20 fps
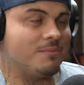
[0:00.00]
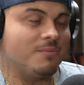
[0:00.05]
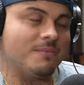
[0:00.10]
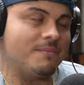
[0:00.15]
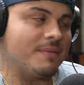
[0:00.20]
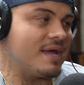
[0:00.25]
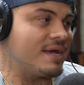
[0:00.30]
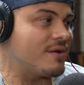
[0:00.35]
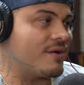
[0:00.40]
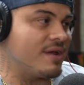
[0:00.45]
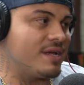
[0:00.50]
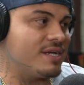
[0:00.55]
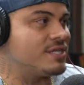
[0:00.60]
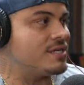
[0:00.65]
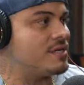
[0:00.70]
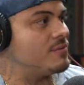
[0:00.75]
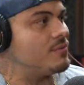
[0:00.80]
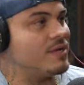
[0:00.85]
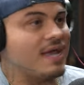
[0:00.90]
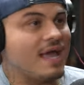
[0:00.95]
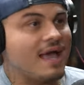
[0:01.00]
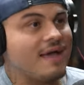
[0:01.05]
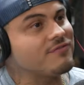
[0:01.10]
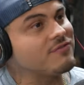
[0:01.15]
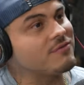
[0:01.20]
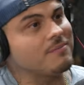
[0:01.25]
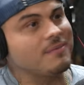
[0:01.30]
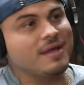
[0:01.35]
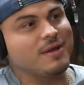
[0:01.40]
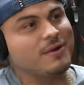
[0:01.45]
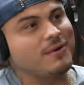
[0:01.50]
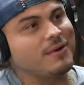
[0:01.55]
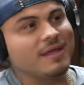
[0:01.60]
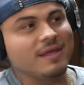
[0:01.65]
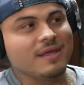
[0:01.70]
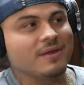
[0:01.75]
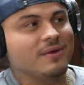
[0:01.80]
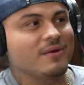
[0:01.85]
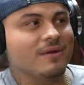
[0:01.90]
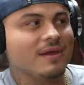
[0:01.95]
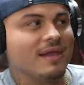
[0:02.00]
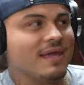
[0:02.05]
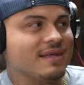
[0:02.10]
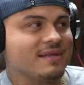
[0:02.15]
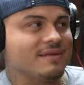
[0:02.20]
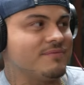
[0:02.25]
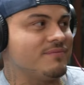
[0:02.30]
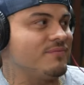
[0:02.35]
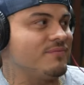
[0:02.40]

but migration, we have to migrate, you know, like